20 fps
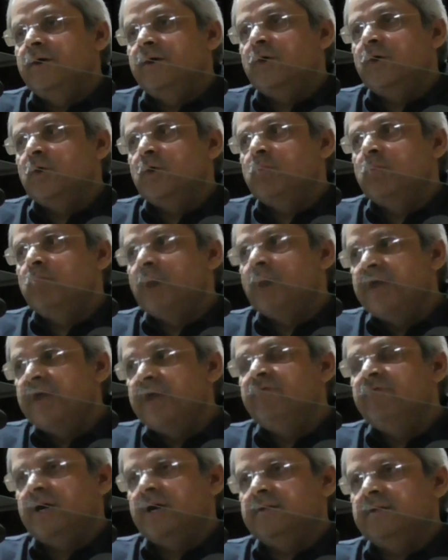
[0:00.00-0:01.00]
my
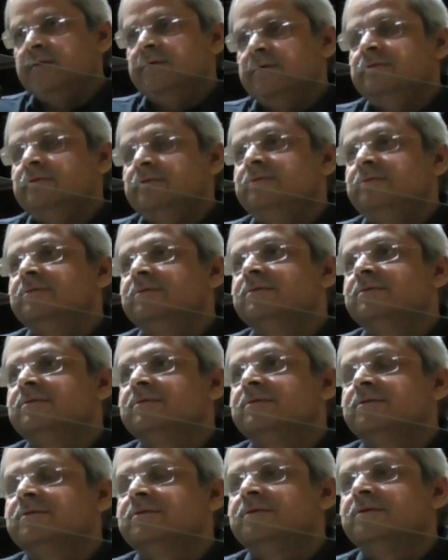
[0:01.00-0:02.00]
father
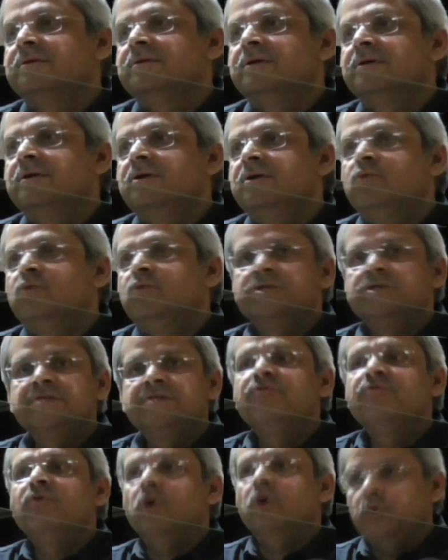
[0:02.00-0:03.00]
was his
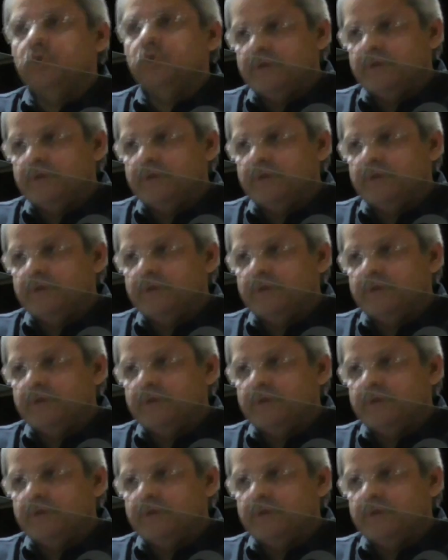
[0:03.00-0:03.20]
follower.